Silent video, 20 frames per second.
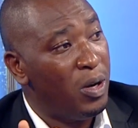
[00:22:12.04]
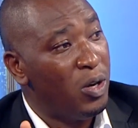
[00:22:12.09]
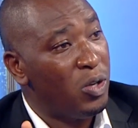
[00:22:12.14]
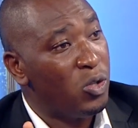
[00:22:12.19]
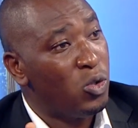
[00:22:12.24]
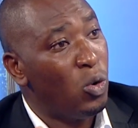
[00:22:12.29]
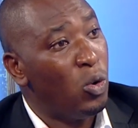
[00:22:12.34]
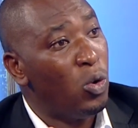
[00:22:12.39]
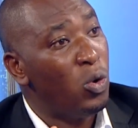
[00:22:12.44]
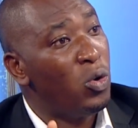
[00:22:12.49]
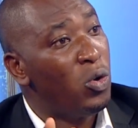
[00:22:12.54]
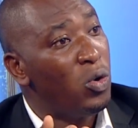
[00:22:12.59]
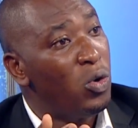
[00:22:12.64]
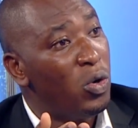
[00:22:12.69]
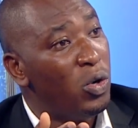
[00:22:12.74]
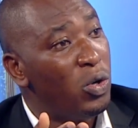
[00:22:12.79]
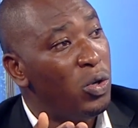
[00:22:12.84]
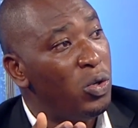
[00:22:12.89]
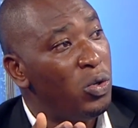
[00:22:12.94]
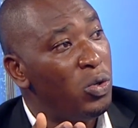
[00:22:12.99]
So,
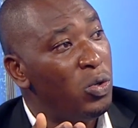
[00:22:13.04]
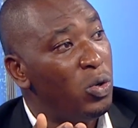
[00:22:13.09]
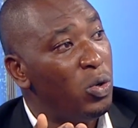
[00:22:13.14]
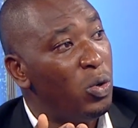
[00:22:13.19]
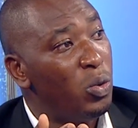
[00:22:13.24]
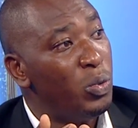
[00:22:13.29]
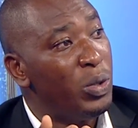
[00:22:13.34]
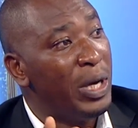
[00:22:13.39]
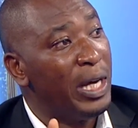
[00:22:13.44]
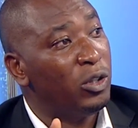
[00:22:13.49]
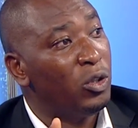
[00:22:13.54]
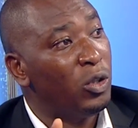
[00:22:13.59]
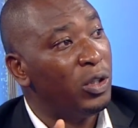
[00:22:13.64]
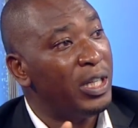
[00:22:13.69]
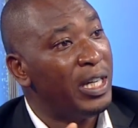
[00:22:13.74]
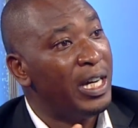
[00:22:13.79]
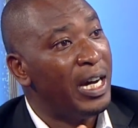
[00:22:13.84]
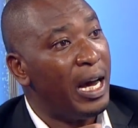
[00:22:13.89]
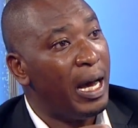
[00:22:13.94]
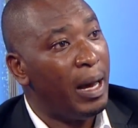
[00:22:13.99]
we are
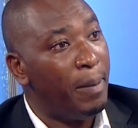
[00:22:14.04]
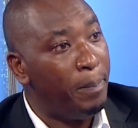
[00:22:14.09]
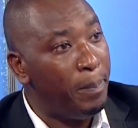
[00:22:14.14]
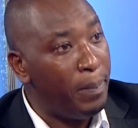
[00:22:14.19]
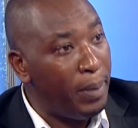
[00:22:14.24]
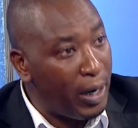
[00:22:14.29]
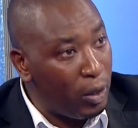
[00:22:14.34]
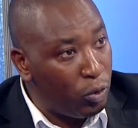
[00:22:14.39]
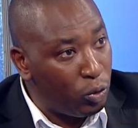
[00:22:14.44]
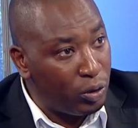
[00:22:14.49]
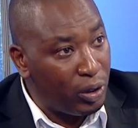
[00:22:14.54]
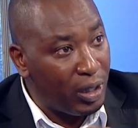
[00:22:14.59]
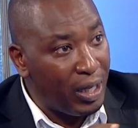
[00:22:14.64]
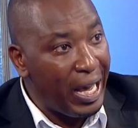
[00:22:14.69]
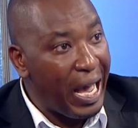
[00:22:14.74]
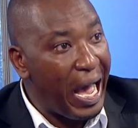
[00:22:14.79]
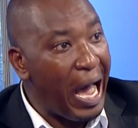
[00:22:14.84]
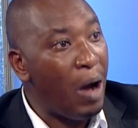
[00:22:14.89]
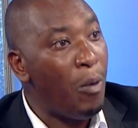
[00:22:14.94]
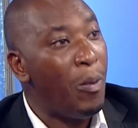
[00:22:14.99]
talking about
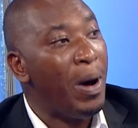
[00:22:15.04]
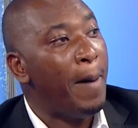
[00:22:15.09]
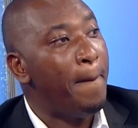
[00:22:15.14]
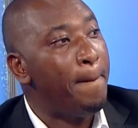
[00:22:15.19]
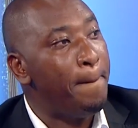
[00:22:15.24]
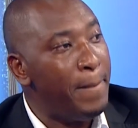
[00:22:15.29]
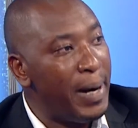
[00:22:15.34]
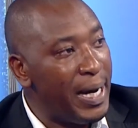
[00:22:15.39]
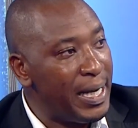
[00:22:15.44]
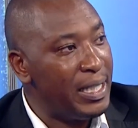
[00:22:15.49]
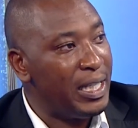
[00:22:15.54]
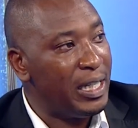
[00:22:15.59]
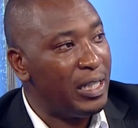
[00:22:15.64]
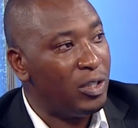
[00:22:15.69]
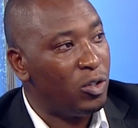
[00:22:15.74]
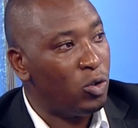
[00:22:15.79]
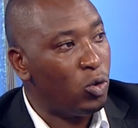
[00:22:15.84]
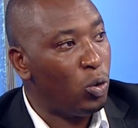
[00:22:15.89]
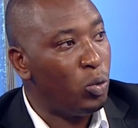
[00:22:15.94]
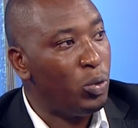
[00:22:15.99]
our
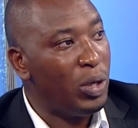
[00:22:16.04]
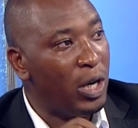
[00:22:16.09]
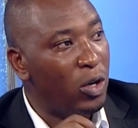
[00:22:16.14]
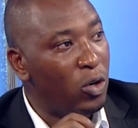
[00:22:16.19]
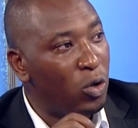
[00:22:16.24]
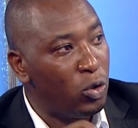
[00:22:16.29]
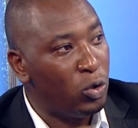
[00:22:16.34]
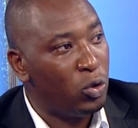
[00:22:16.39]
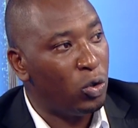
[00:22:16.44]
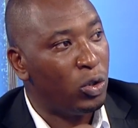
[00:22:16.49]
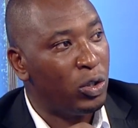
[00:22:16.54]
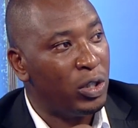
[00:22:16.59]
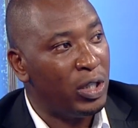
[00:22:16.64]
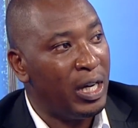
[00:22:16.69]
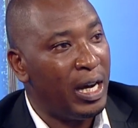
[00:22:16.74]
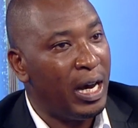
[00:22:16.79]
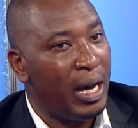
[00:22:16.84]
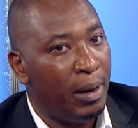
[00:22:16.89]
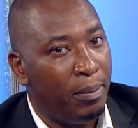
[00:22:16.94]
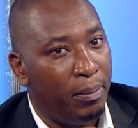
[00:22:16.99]
budget. So we are not
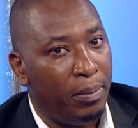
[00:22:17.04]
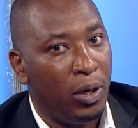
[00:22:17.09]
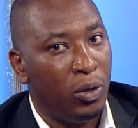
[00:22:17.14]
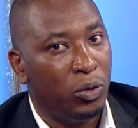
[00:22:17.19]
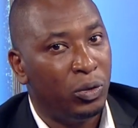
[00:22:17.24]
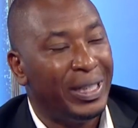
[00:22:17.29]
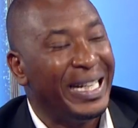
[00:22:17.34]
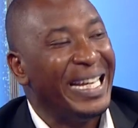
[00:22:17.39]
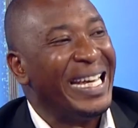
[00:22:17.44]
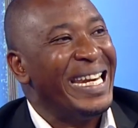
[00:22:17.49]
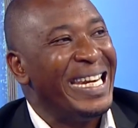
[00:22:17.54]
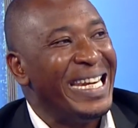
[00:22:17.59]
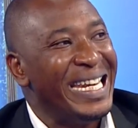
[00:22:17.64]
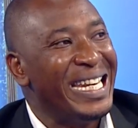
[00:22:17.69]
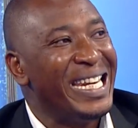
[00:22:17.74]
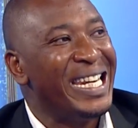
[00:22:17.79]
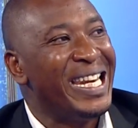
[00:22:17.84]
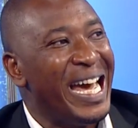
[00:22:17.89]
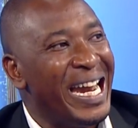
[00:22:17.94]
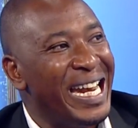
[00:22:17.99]
talking about
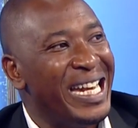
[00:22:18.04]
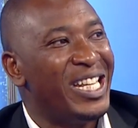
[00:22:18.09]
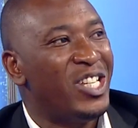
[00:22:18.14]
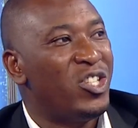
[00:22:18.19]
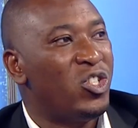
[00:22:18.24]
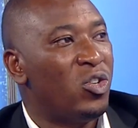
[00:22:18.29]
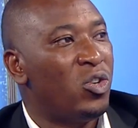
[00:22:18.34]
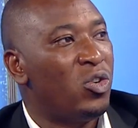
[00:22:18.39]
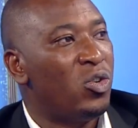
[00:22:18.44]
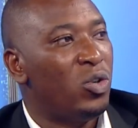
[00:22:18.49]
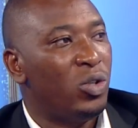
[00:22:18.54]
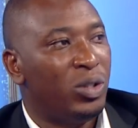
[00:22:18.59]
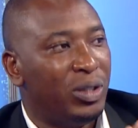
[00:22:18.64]
any additional